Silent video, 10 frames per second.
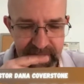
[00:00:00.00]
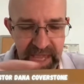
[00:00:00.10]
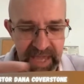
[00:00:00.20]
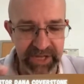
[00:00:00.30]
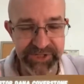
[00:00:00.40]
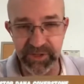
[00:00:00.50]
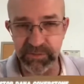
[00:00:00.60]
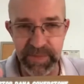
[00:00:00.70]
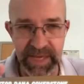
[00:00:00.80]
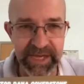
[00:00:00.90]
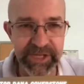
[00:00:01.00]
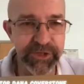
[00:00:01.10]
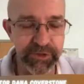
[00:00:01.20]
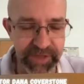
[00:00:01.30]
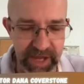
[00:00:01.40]
And I saw May
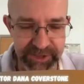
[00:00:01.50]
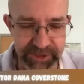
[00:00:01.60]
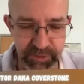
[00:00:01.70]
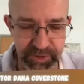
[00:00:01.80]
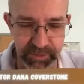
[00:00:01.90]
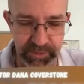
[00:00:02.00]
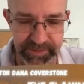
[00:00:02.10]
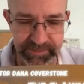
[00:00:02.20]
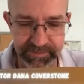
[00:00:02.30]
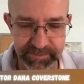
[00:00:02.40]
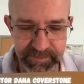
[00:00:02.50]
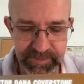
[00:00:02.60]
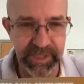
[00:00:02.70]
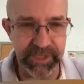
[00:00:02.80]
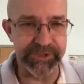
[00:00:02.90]
2021
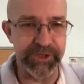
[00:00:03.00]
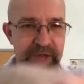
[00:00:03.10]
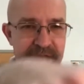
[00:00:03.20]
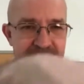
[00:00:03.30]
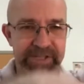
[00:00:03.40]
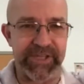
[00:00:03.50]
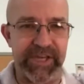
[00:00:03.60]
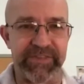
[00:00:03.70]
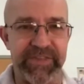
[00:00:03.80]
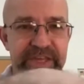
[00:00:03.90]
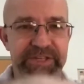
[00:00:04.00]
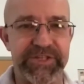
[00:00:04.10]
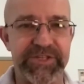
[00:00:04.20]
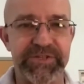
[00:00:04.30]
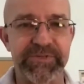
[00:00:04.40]
and two hands like
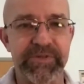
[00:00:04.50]
this,